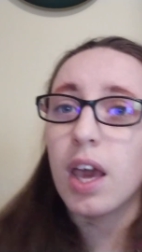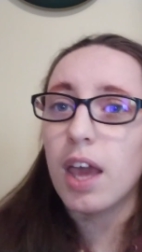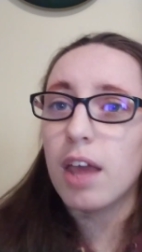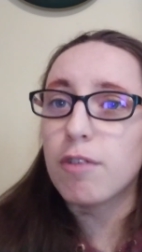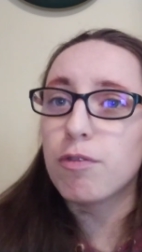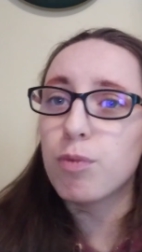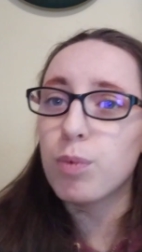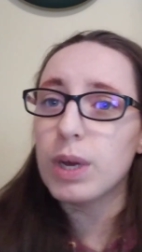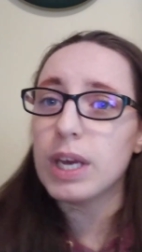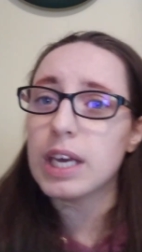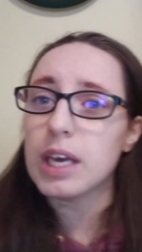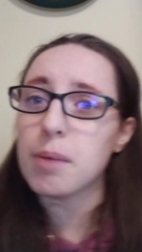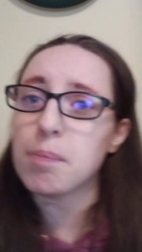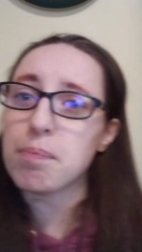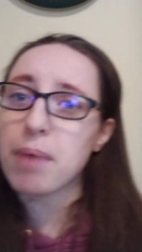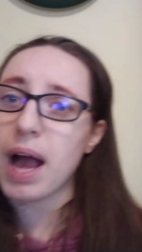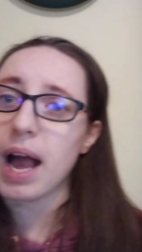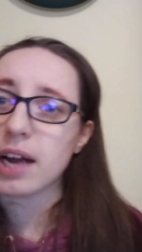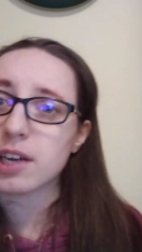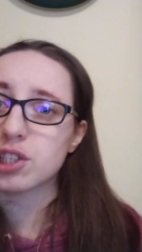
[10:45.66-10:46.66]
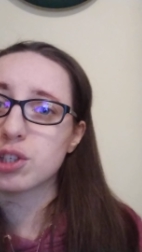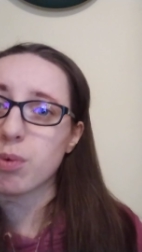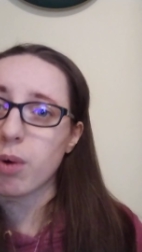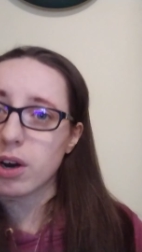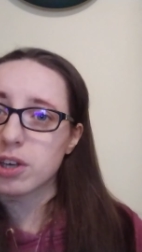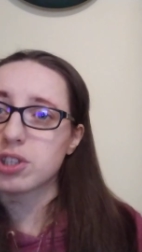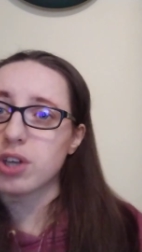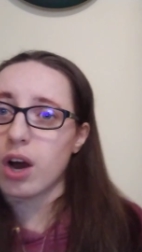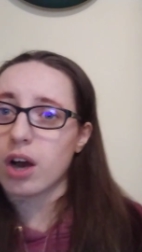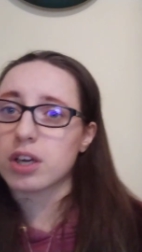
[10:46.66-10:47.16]
If we get back to
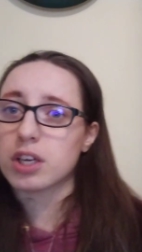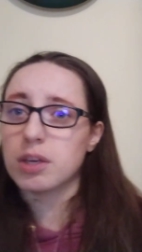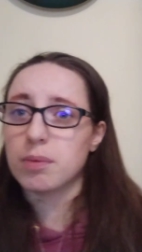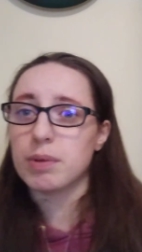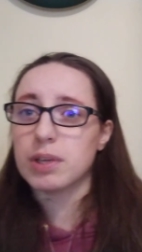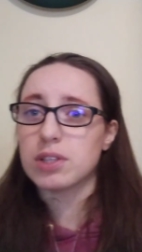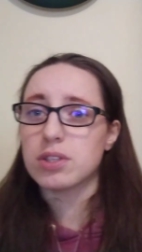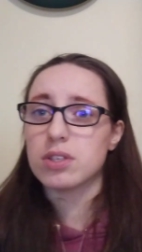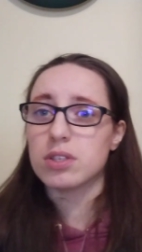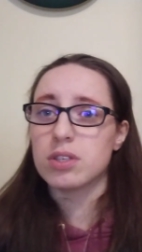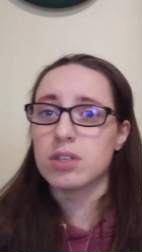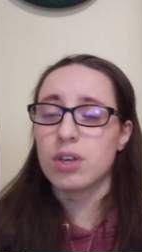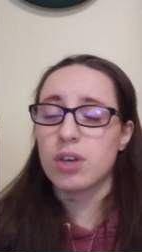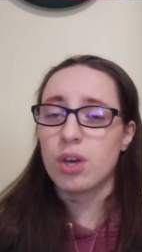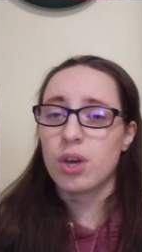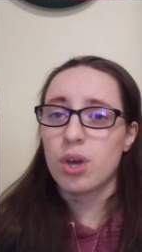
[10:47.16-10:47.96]
our documents